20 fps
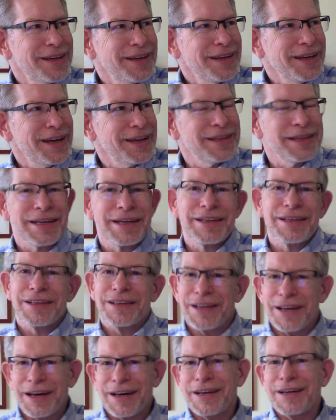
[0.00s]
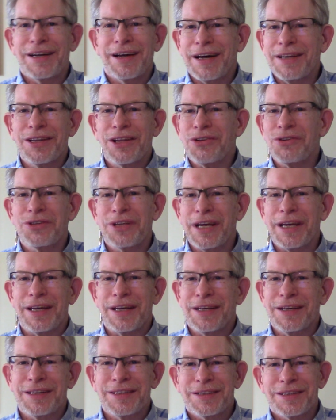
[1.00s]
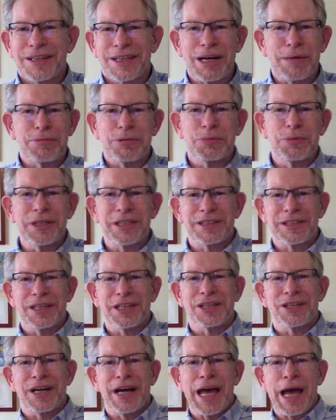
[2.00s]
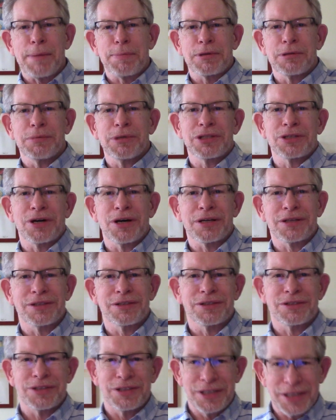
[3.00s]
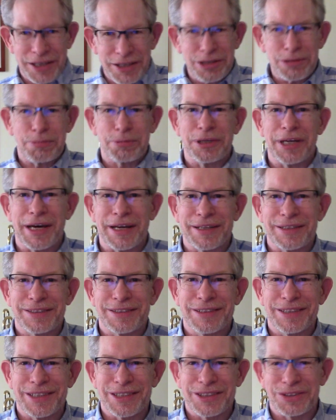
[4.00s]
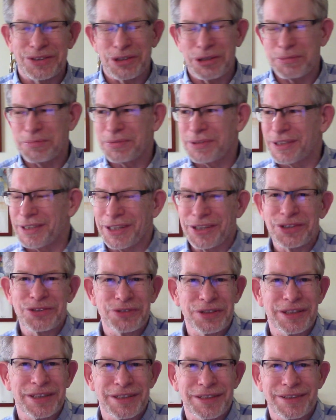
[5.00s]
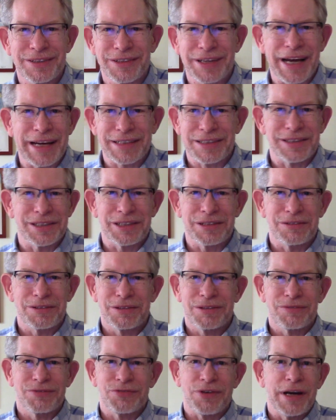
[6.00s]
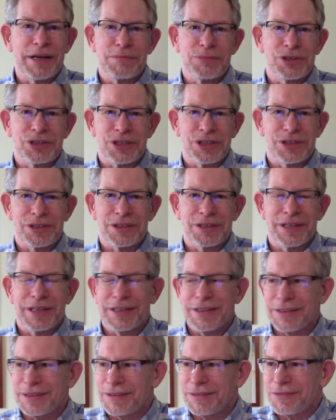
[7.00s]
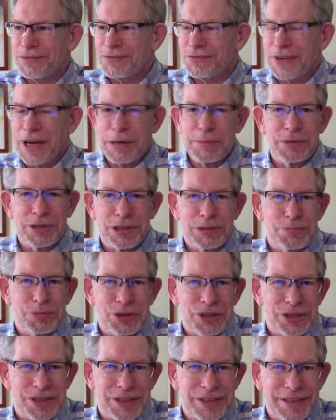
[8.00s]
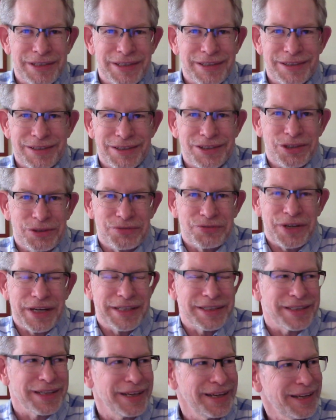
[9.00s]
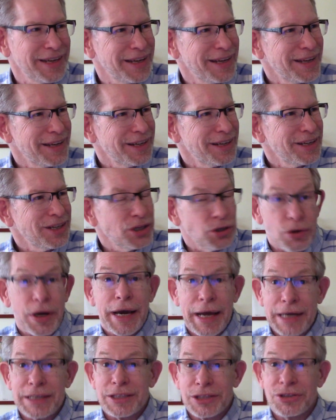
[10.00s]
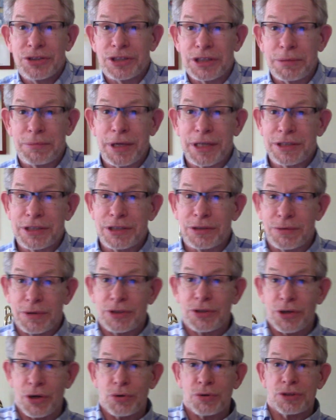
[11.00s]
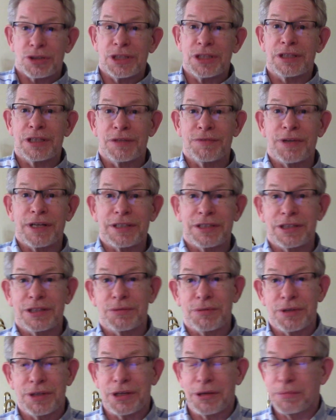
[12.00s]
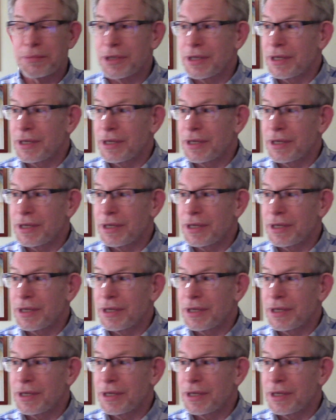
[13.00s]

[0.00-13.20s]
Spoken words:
And then another day, a couple of weeks later, I happened to be talking to the other pianist in this group, another really excellent, fine musician and fabulous person and good friend, who I actually took some lessons with. I took a whole season of lessons with him.